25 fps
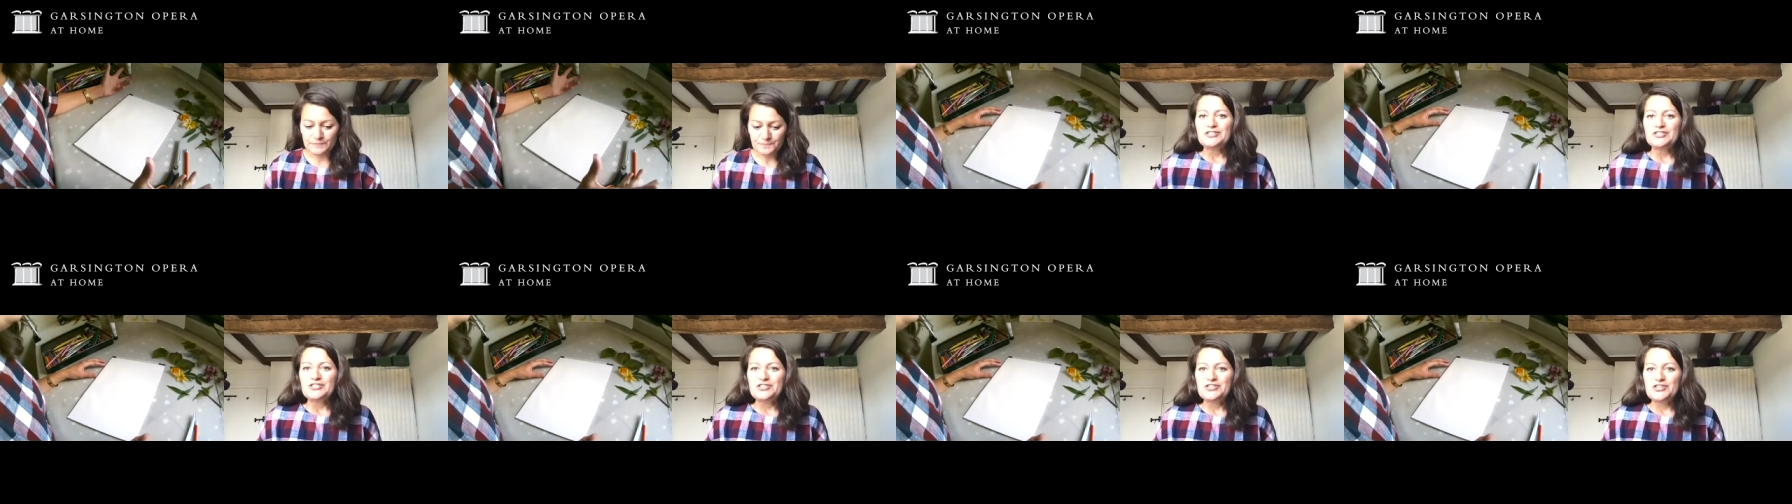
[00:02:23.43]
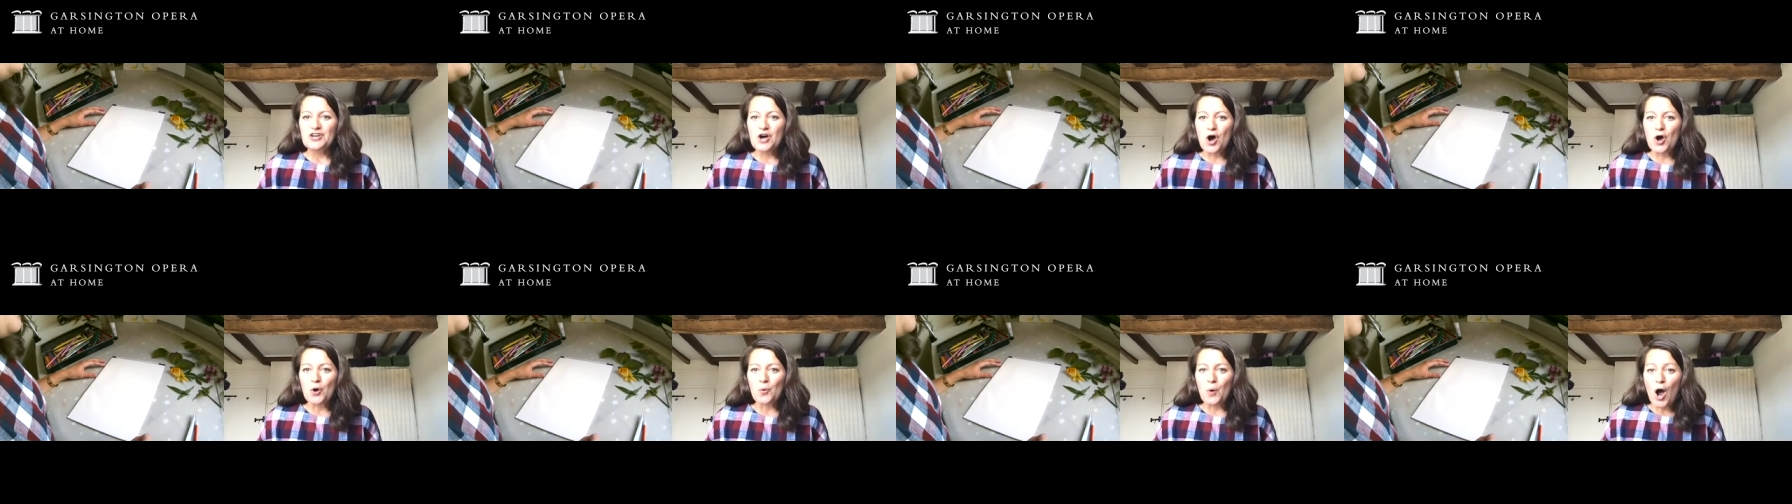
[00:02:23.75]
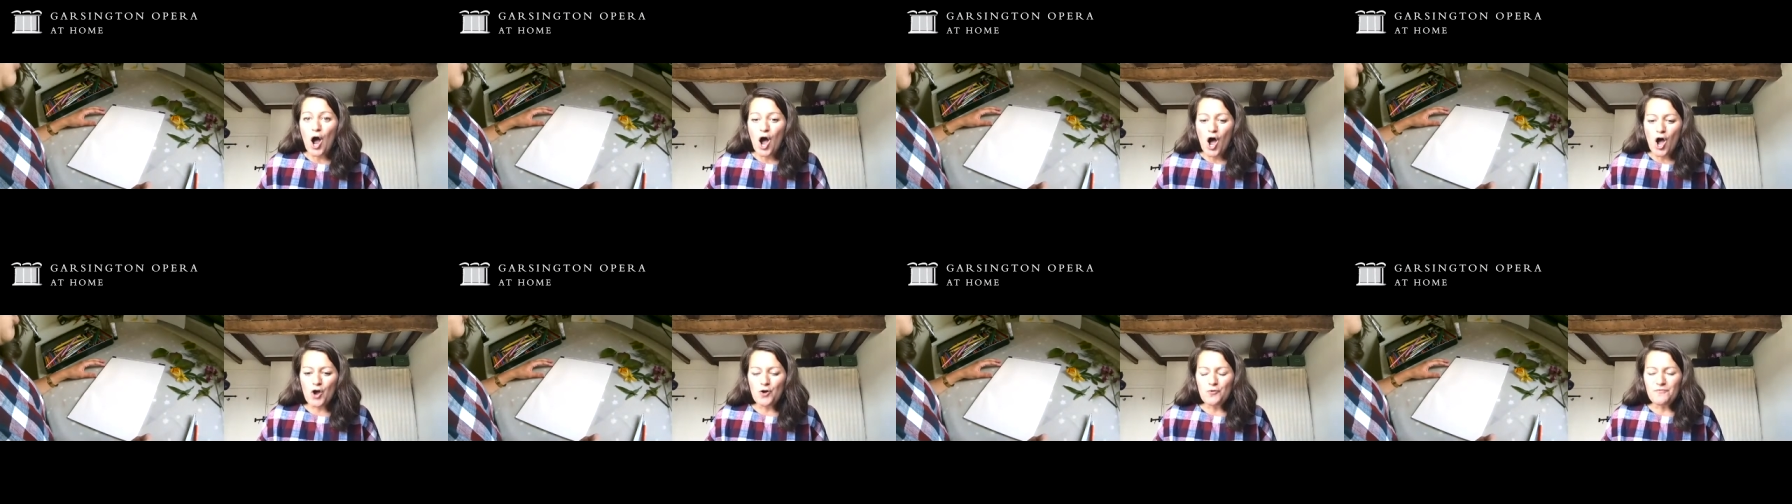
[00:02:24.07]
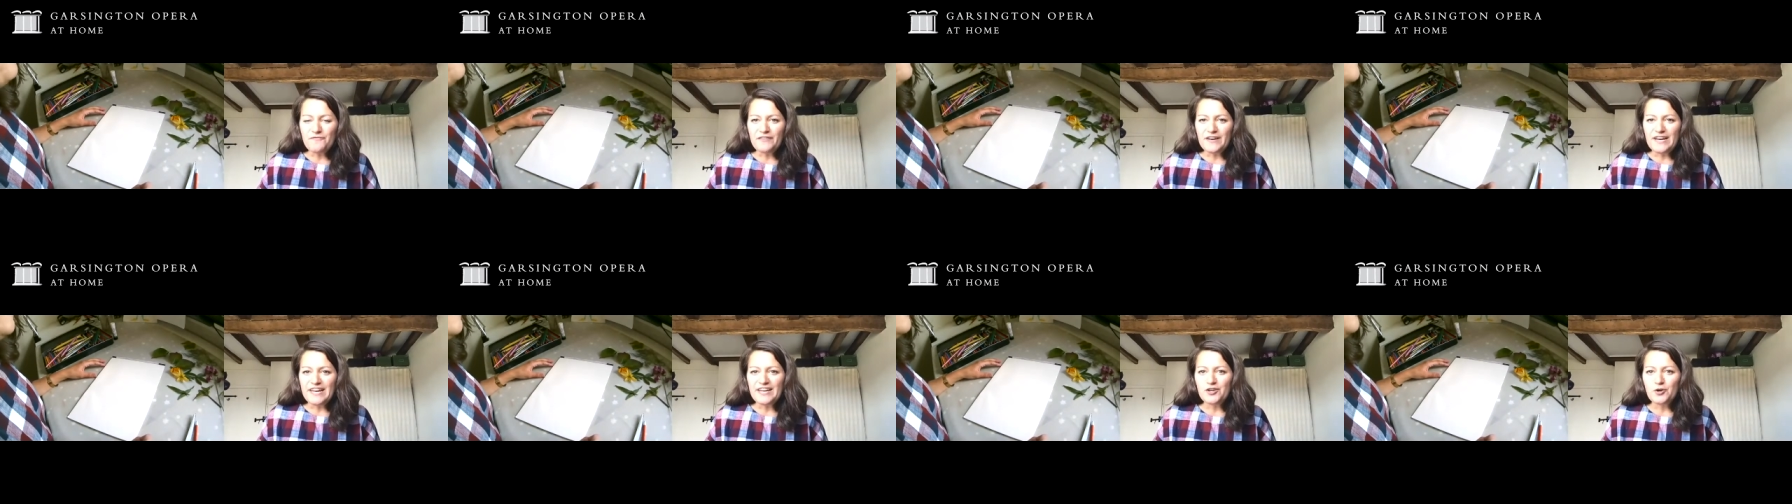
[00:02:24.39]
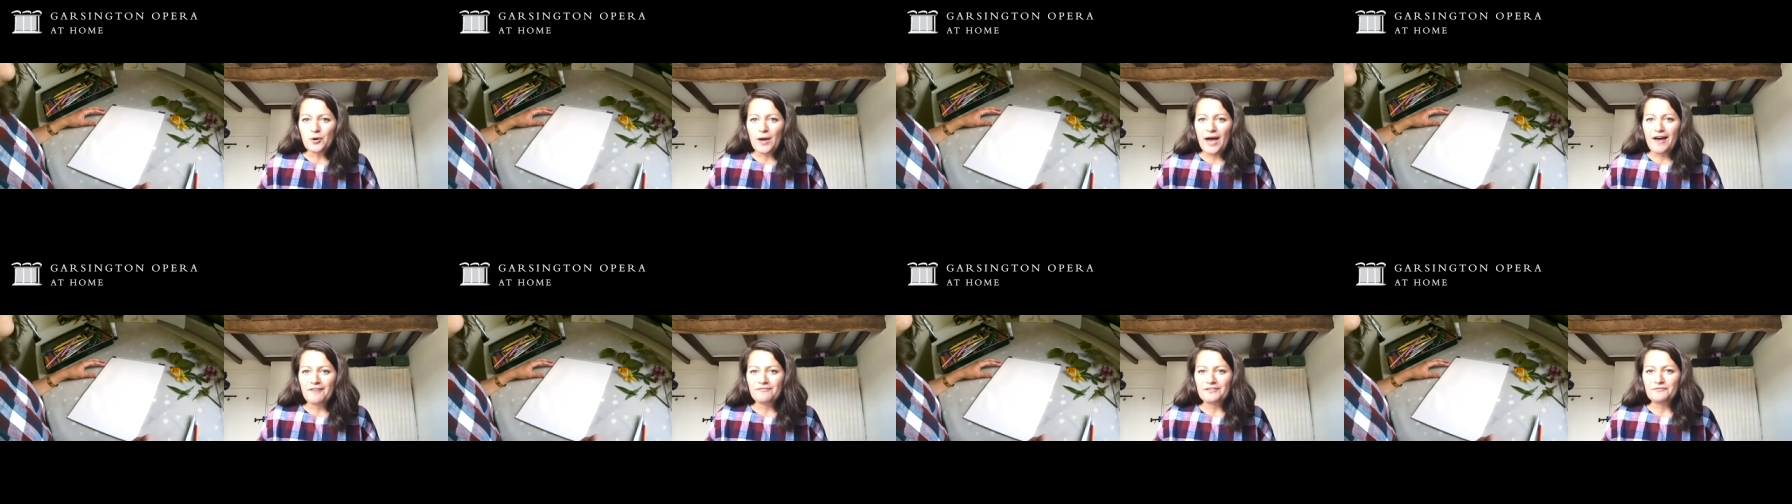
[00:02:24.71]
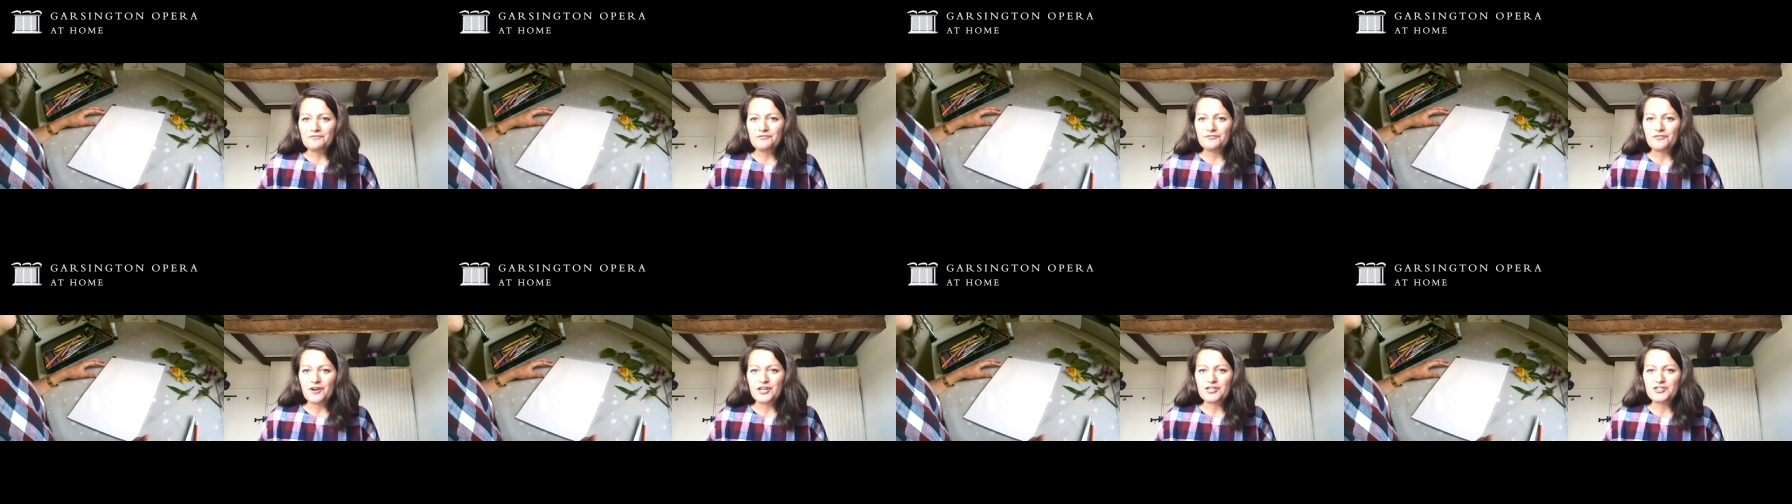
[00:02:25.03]
So, hopefully, you have in
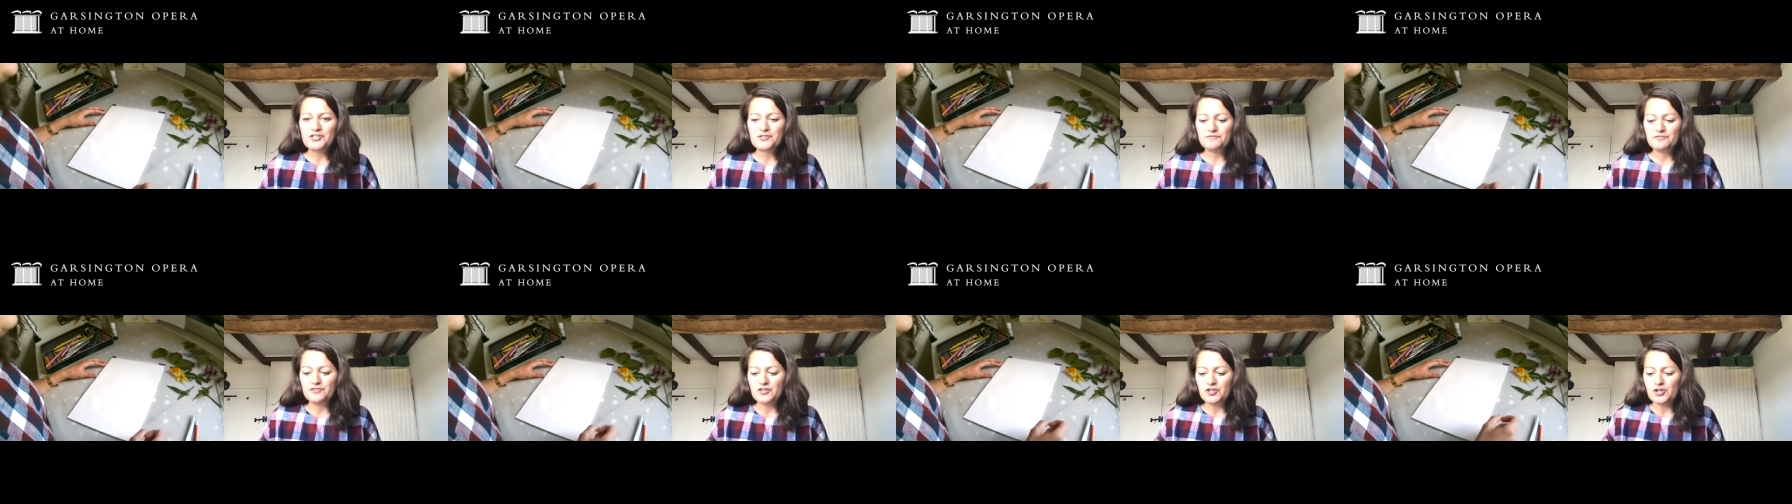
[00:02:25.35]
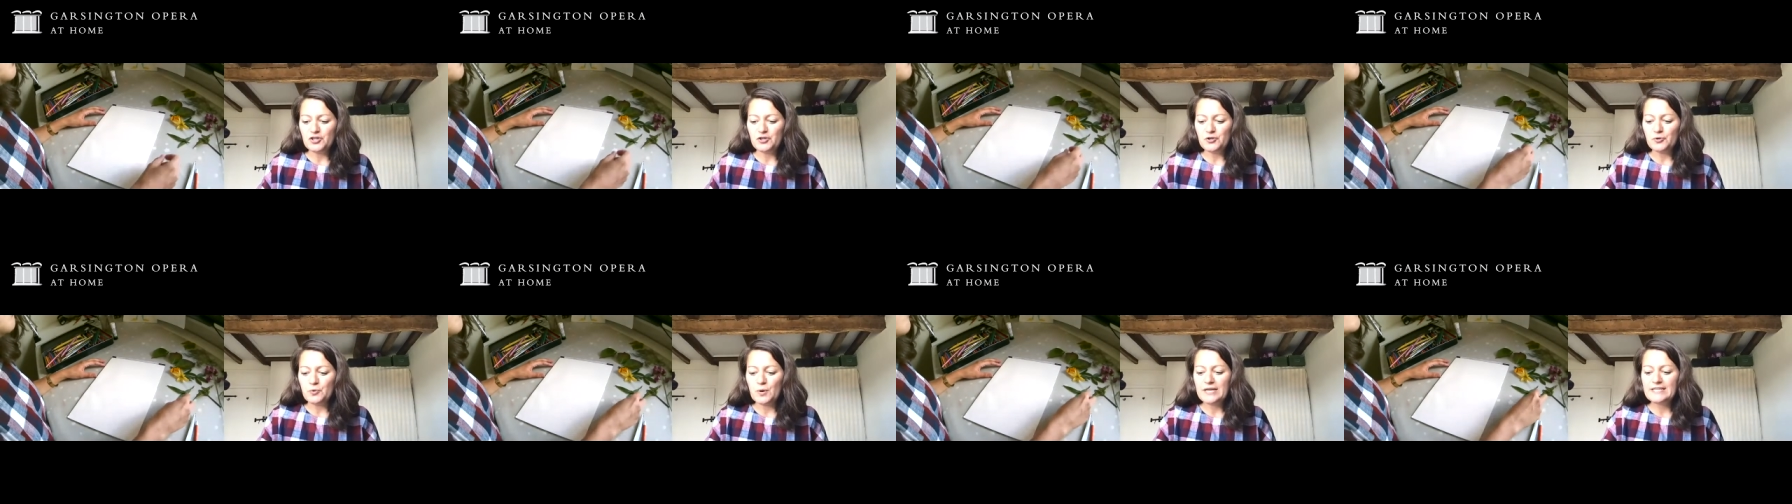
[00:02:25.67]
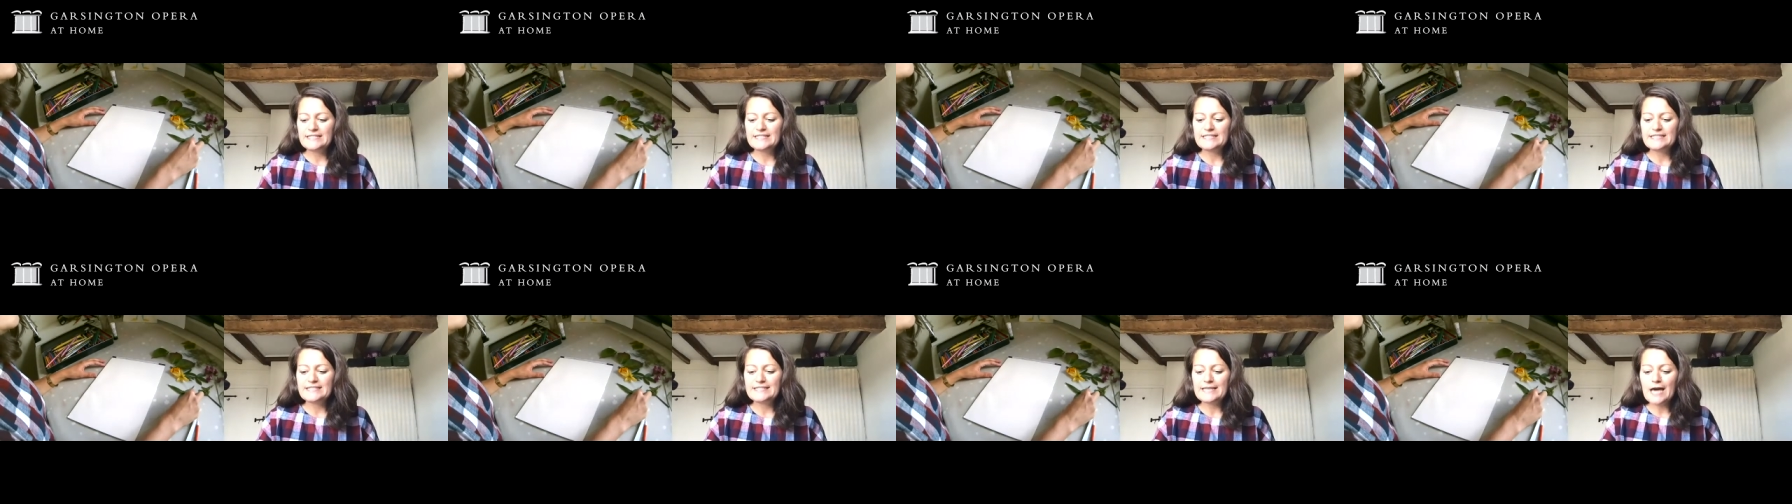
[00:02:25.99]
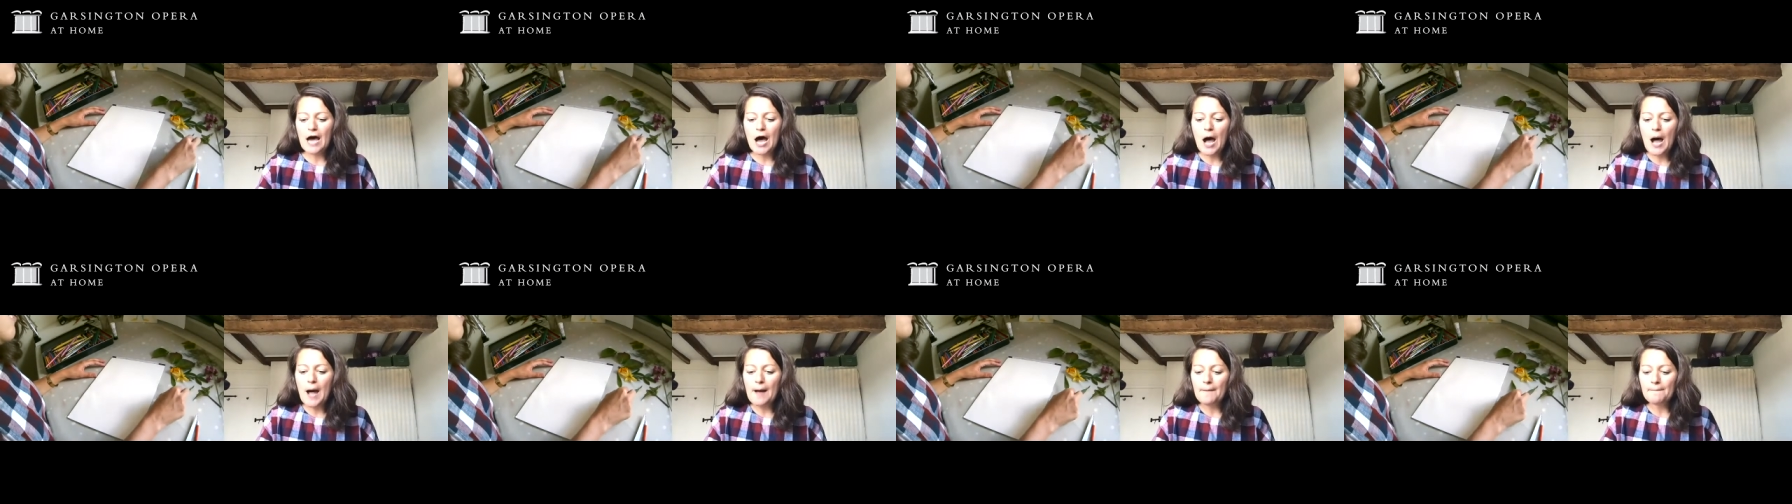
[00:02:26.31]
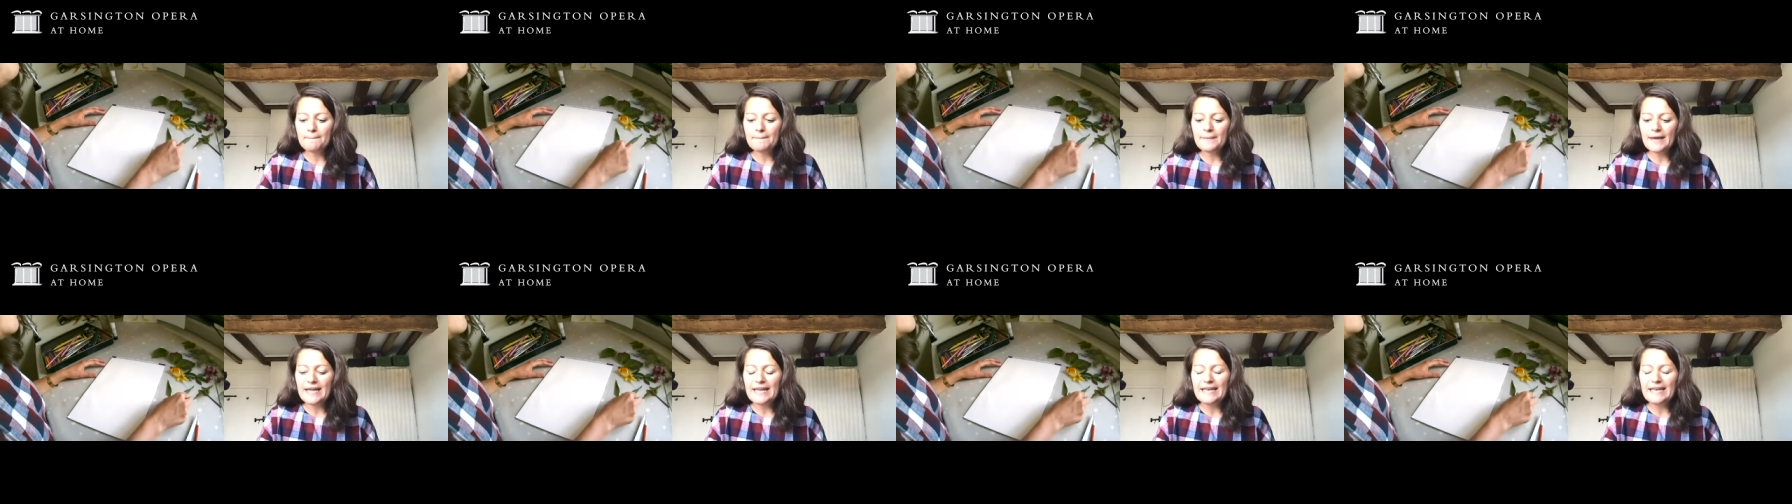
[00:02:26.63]
front of you some